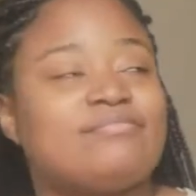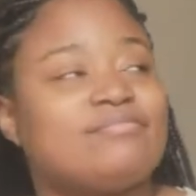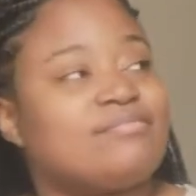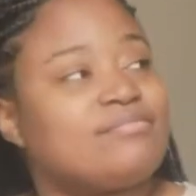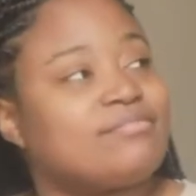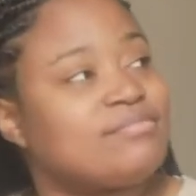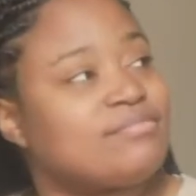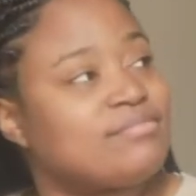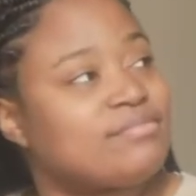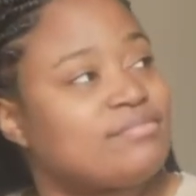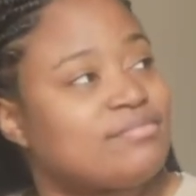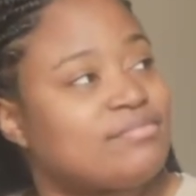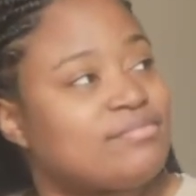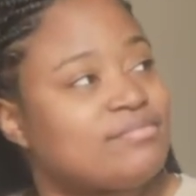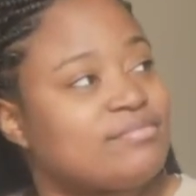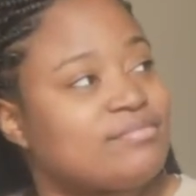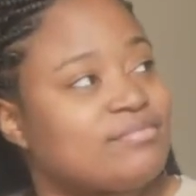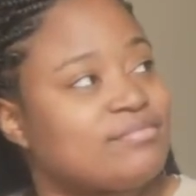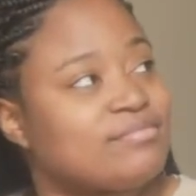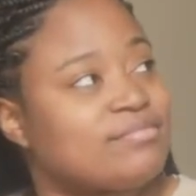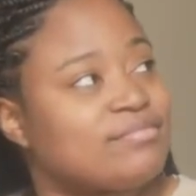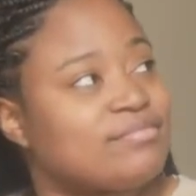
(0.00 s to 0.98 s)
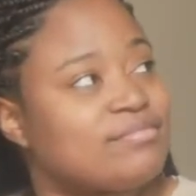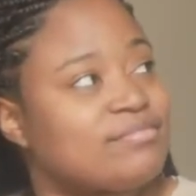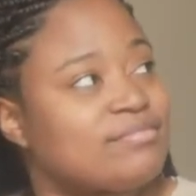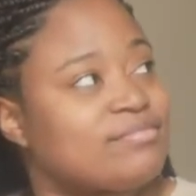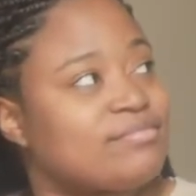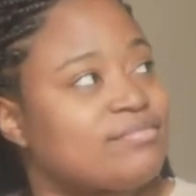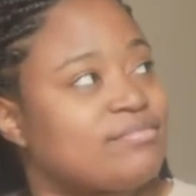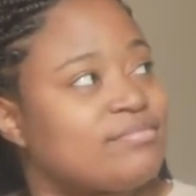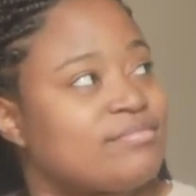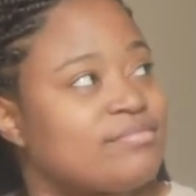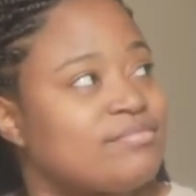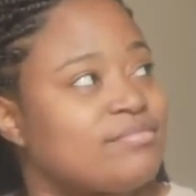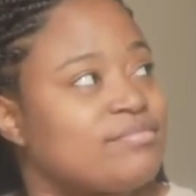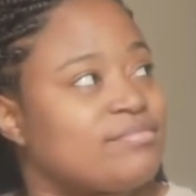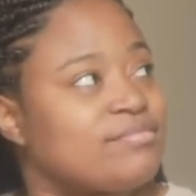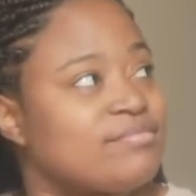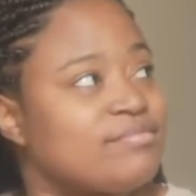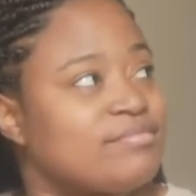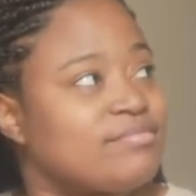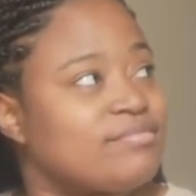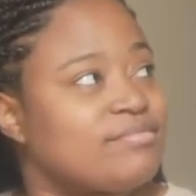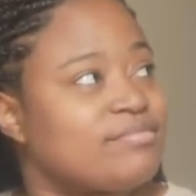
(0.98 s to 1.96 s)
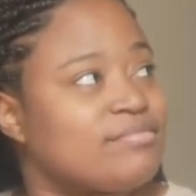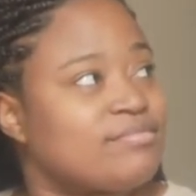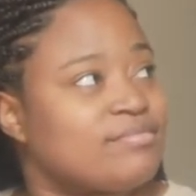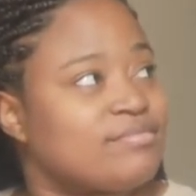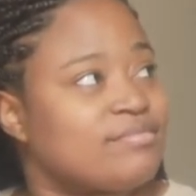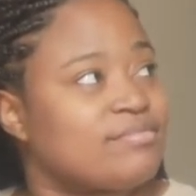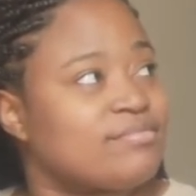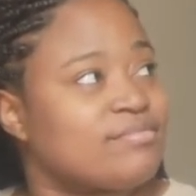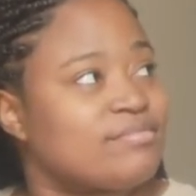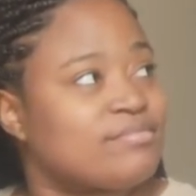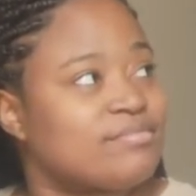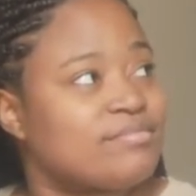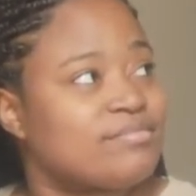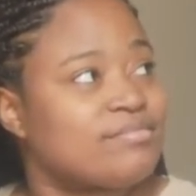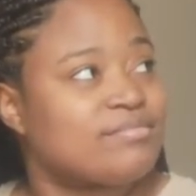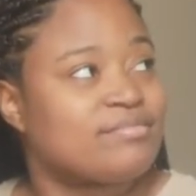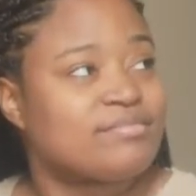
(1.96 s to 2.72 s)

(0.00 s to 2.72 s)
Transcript: [no speech]